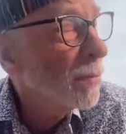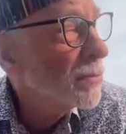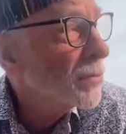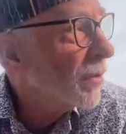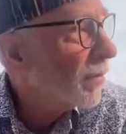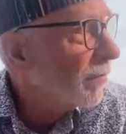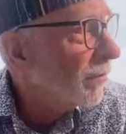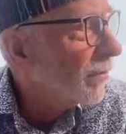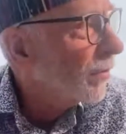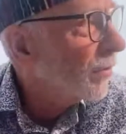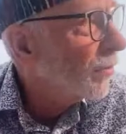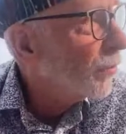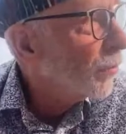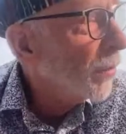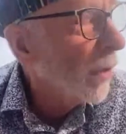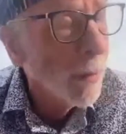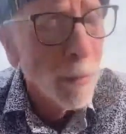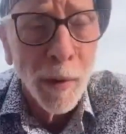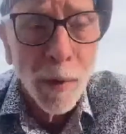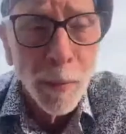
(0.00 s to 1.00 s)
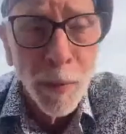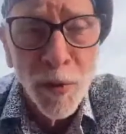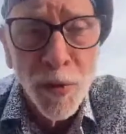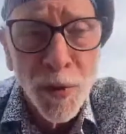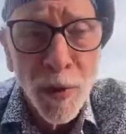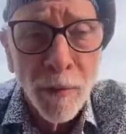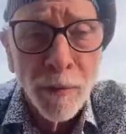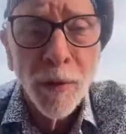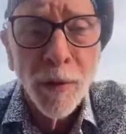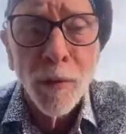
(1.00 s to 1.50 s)
I'm 73. I'm going to
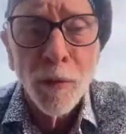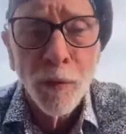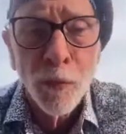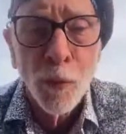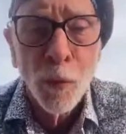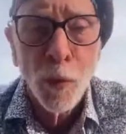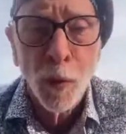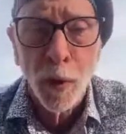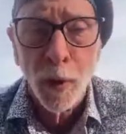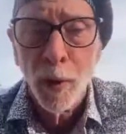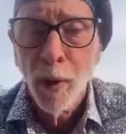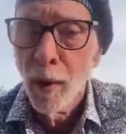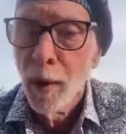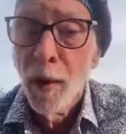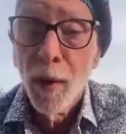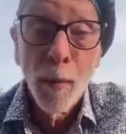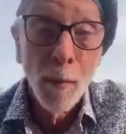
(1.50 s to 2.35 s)
be 74.